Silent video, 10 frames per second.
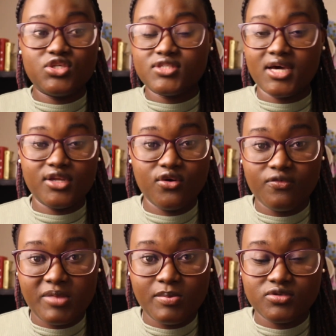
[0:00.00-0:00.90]
They're just cutting
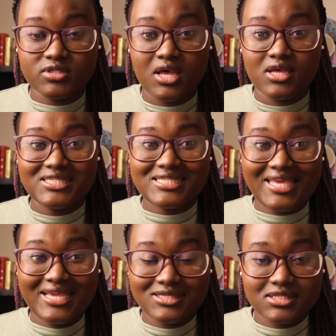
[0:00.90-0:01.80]
off people's
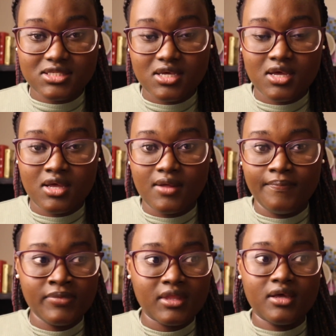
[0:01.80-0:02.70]
skins.
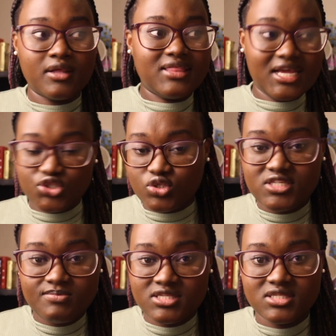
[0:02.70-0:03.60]
That
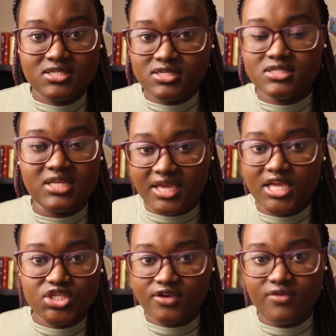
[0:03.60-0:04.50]
transmits diseases like
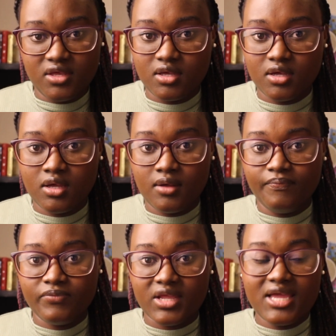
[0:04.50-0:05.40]
HIV.
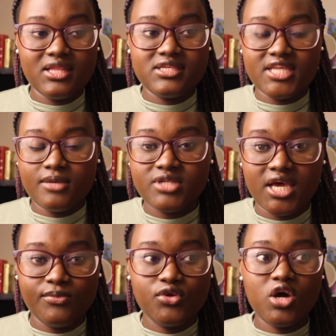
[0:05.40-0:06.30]
And at the same
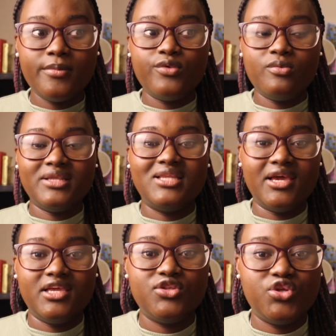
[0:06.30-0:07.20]
time, do you know how many women
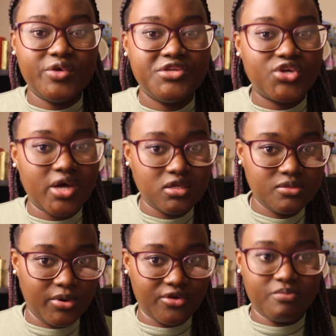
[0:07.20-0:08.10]
die during
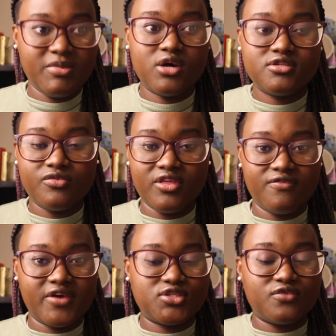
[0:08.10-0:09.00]
childbirth because of the
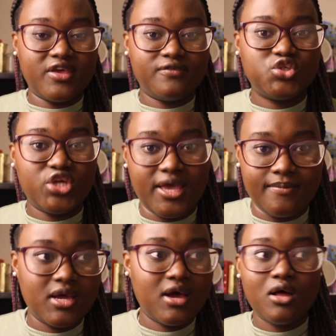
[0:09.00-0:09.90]
effects of
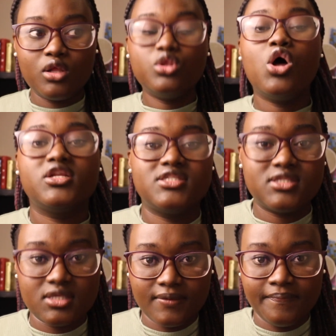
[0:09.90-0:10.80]
FGM?
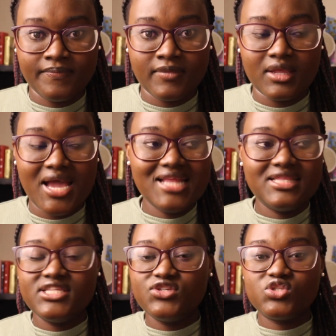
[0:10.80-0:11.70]
Lots.
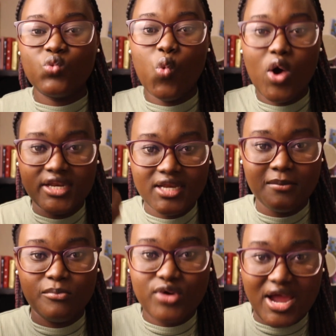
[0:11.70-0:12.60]
And this is just
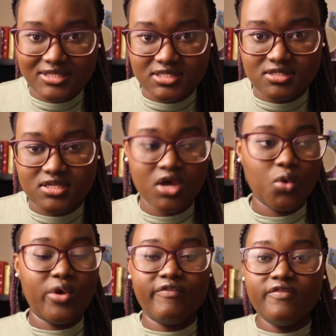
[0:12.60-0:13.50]
one practice.
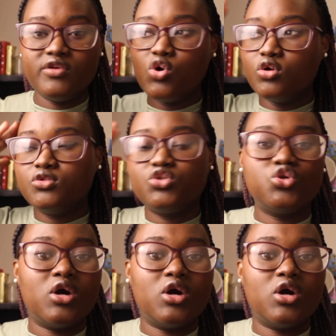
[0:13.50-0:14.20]
We haven't even gone to